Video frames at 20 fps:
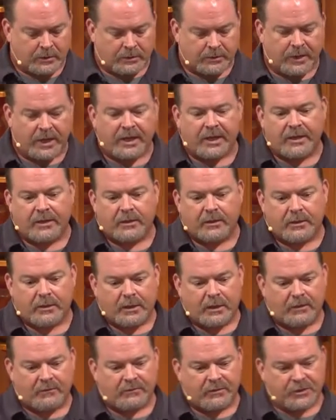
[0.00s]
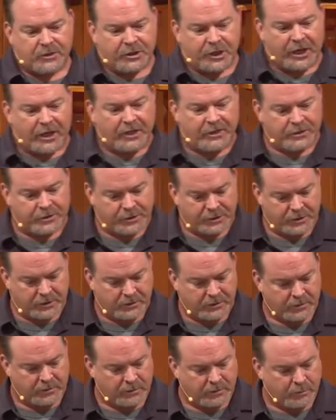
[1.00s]
they even change
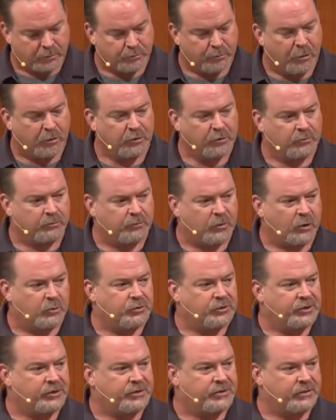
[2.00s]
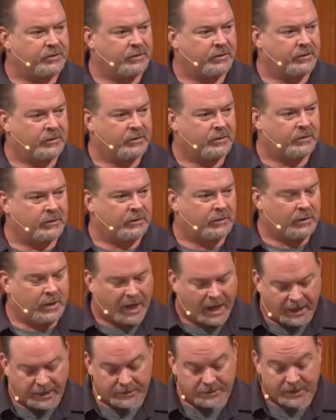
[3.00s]
Moses,
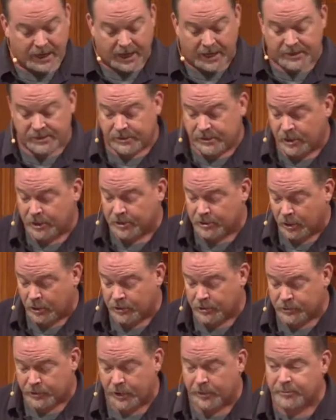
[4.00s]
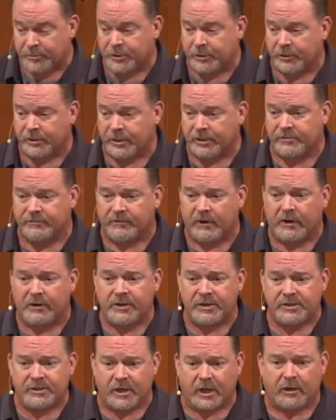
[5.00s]
as does our scripture. It's
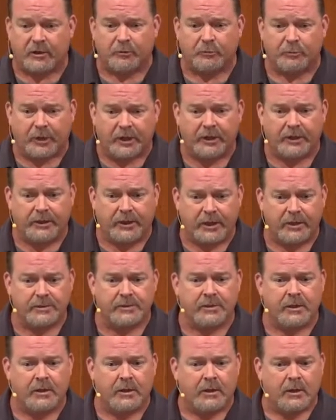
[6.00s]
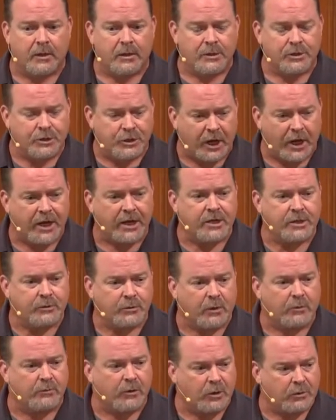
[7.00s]
very subtle, but it does change
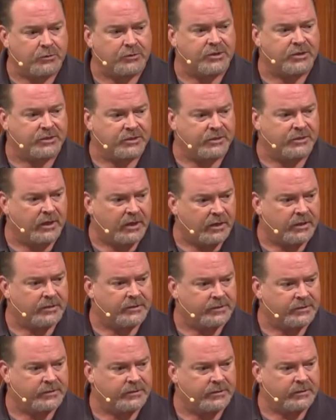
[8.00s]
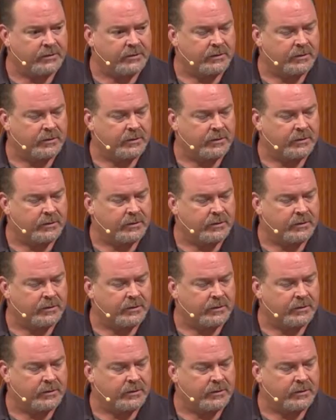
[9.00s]
what Moses does,